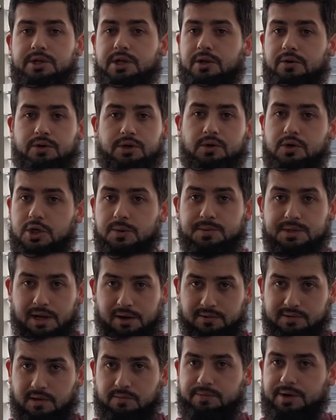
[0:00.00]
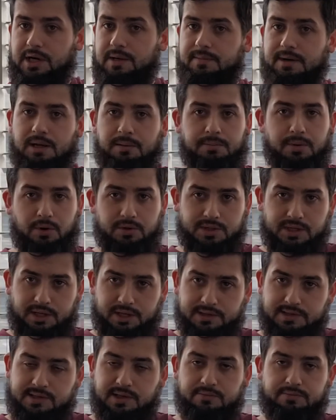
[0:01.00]
YouTube channels I'd recommend,
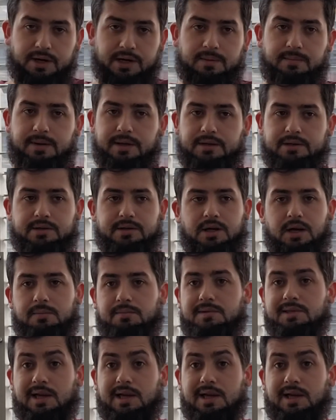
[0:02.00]
podcasts I'd recommend,